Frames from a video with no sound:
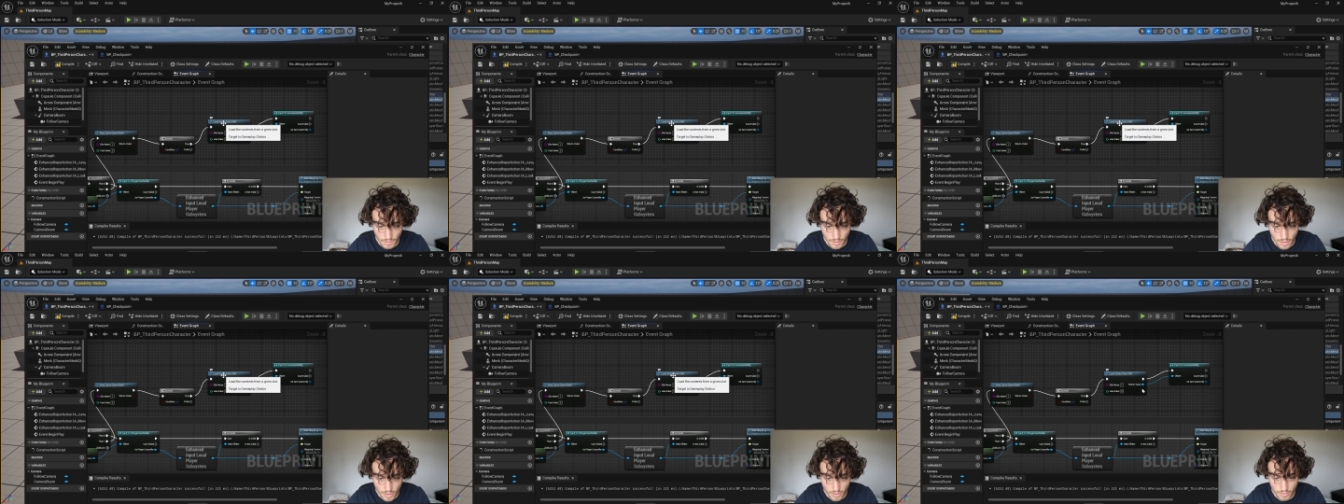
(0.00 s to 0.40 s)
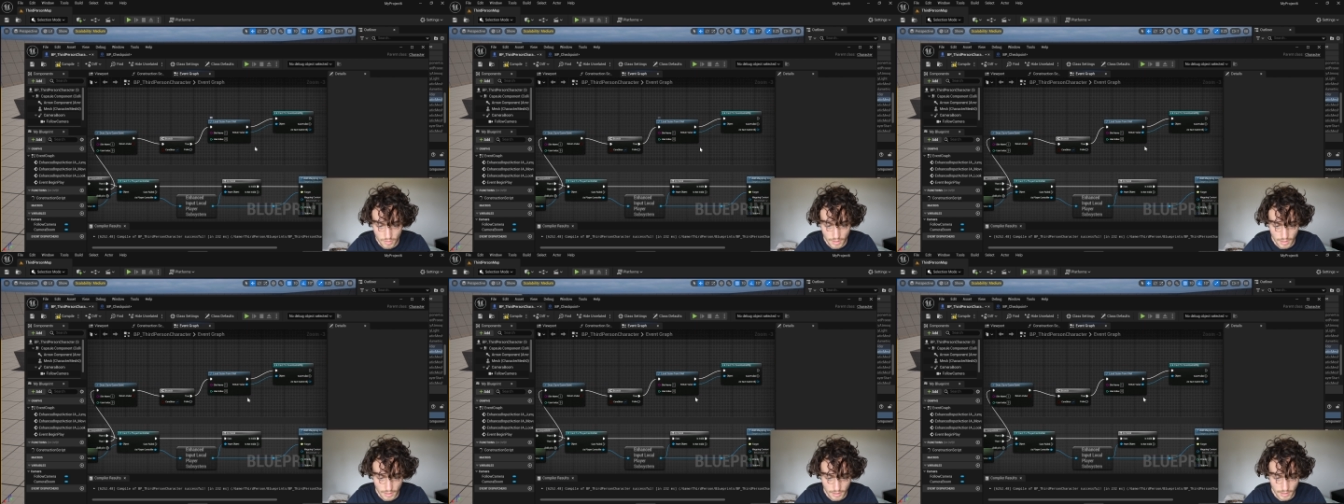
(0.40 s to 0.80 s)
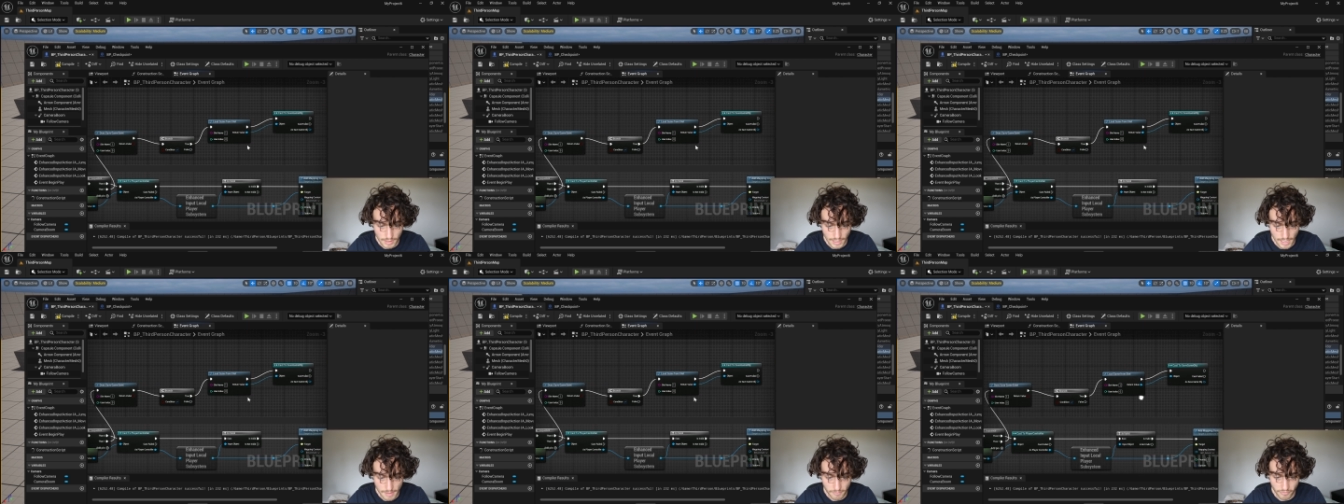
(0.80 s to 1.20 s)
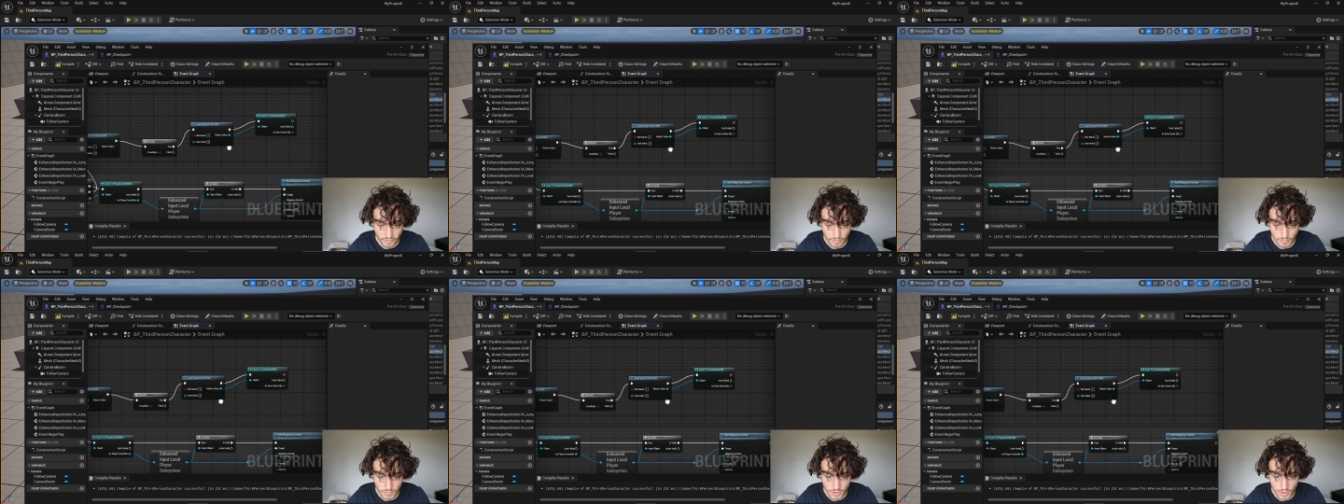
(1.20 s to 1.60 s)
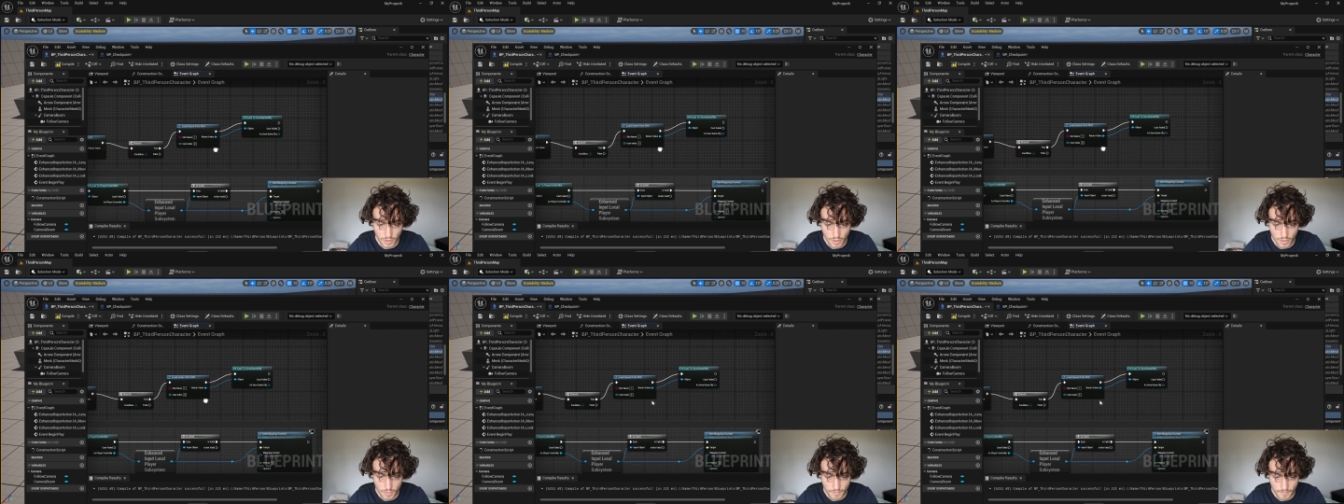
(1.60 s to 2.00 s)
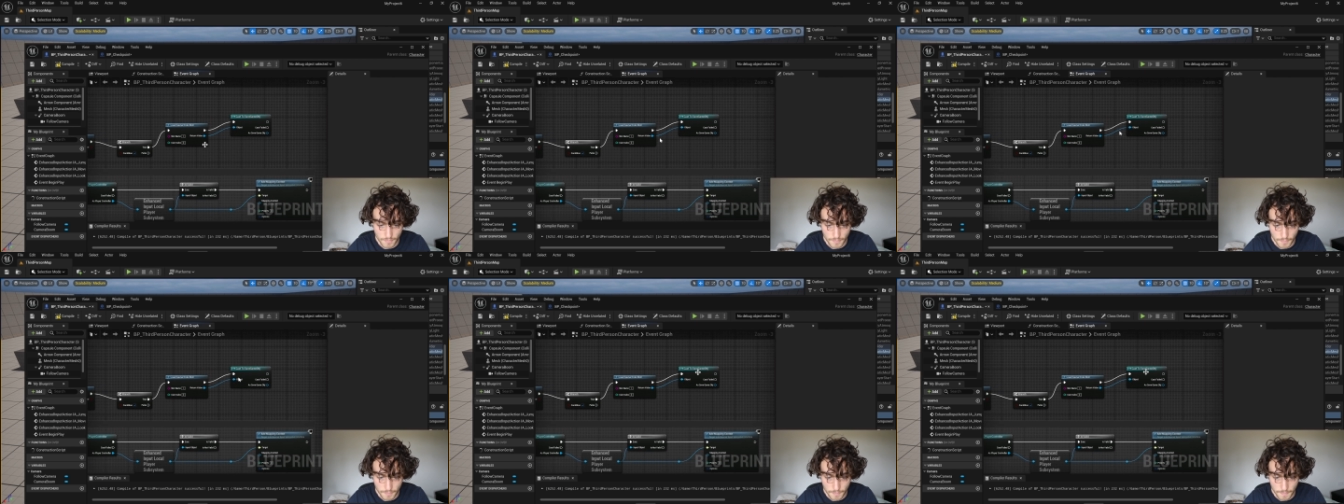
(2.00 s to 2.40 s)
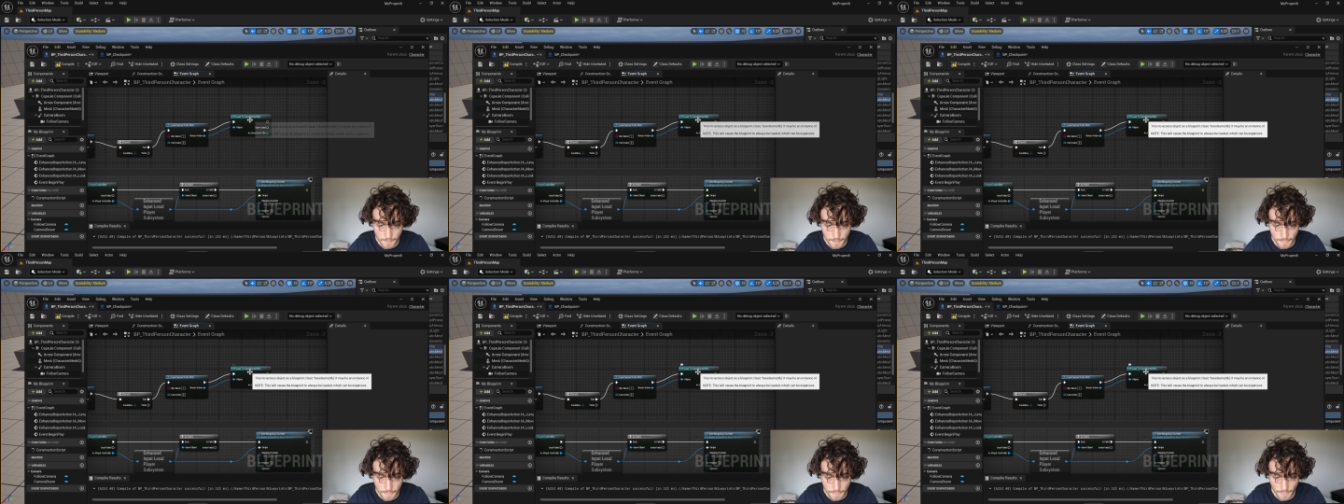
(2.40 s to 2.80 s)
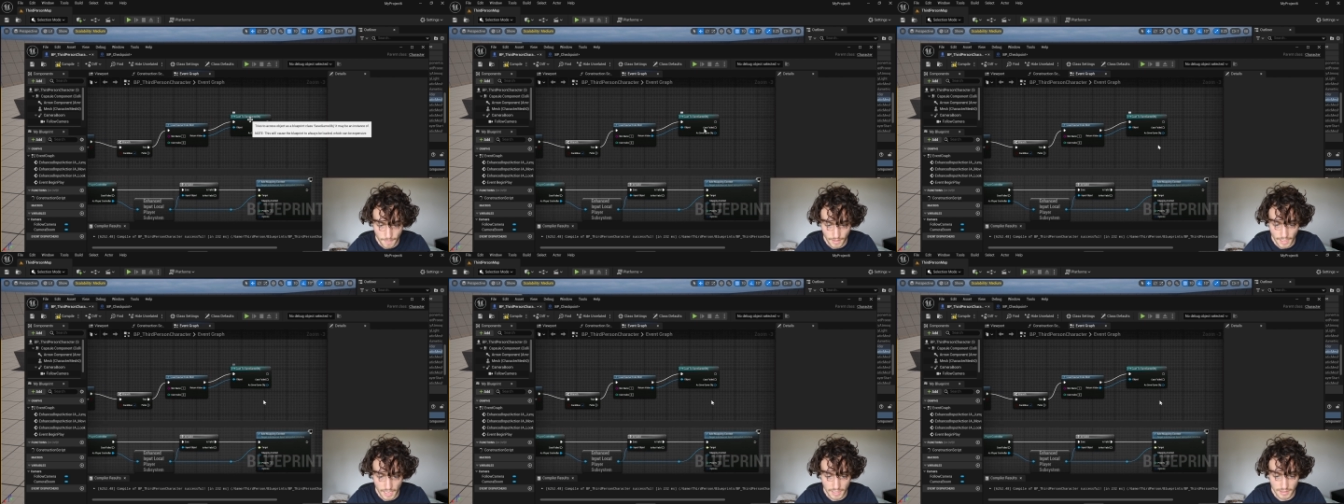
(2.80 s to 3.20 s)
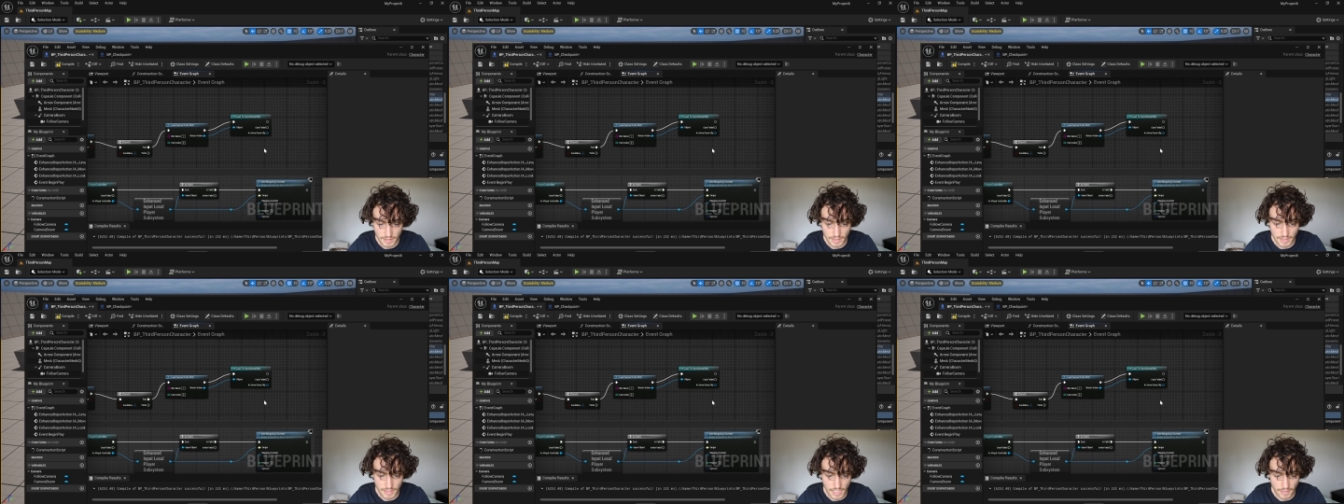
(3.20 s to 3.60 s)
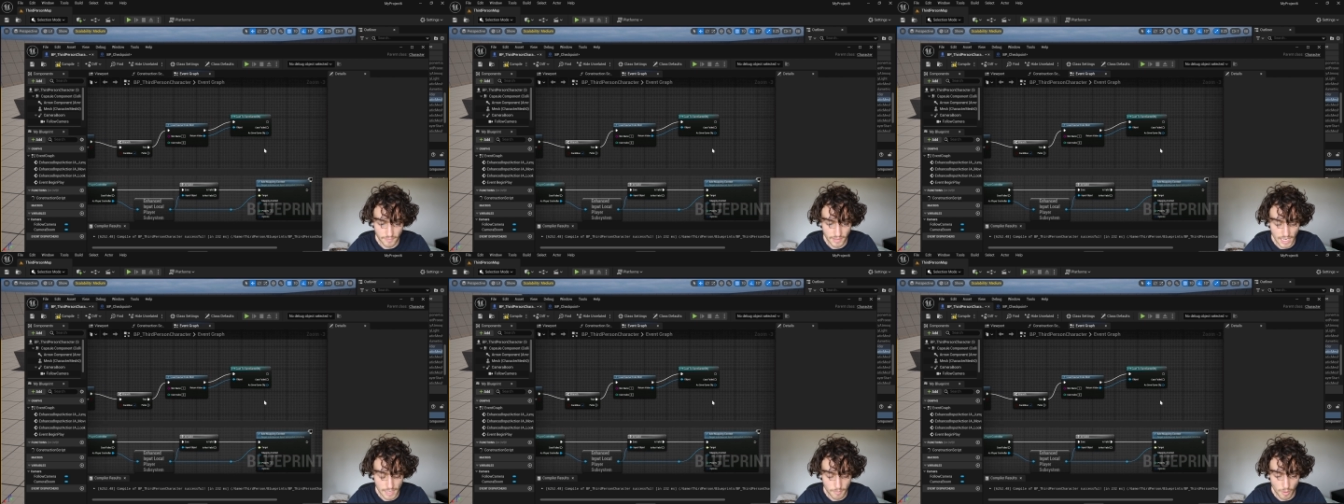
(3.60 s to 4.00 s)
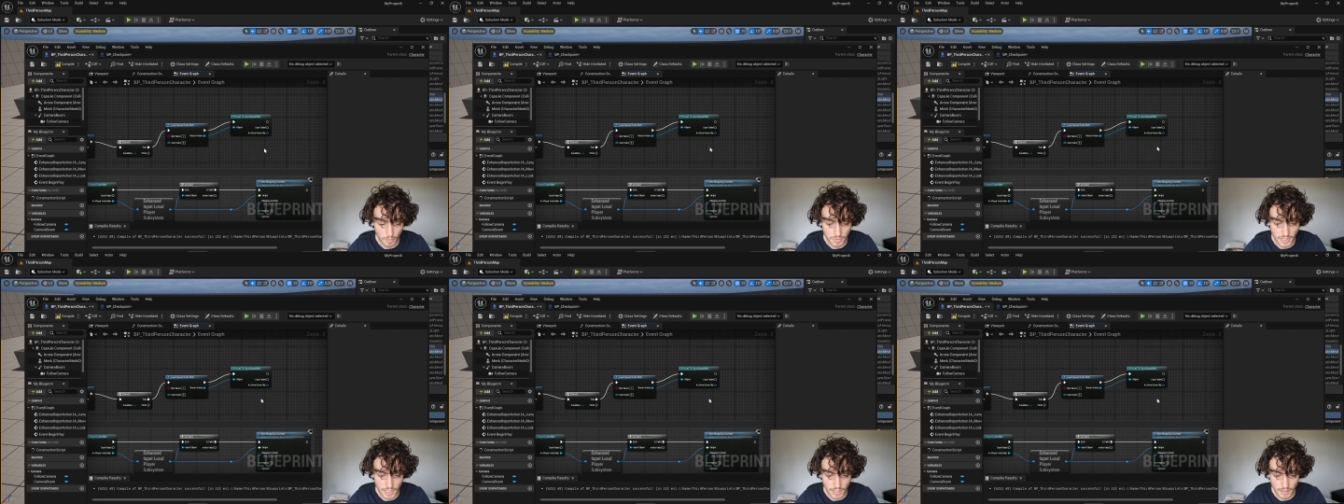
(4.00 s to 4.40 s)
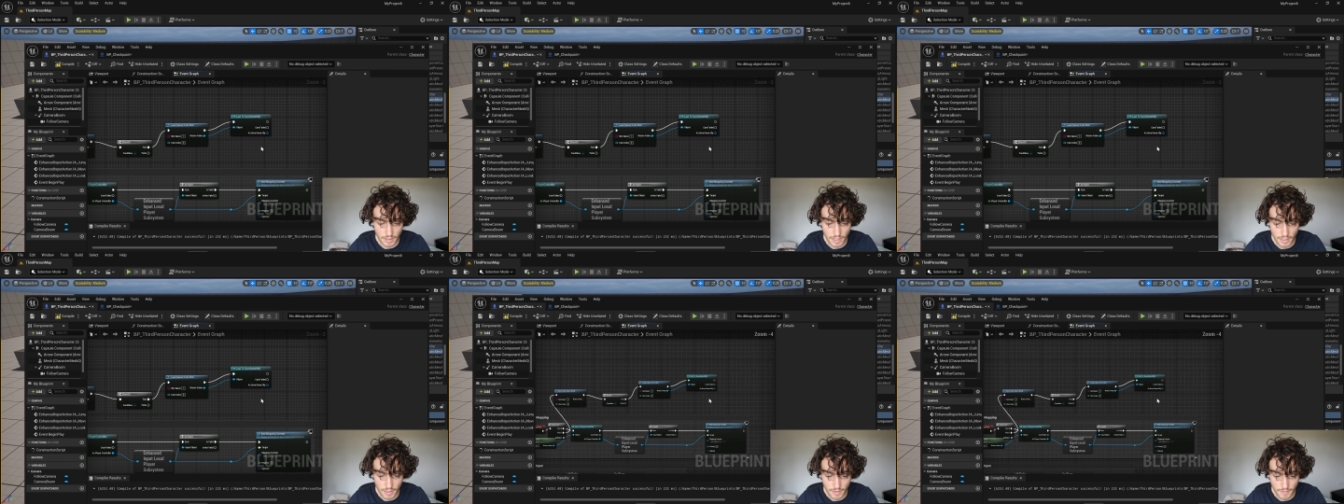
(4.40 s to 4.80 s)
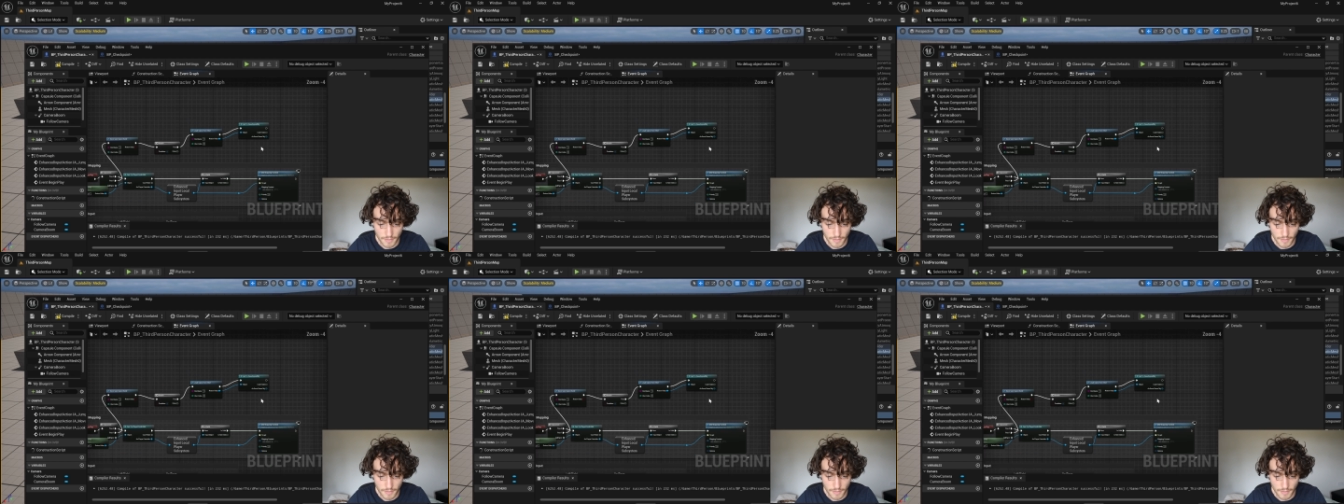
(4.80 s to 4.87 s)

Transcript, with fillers: Load game from slot. Cast to save game object.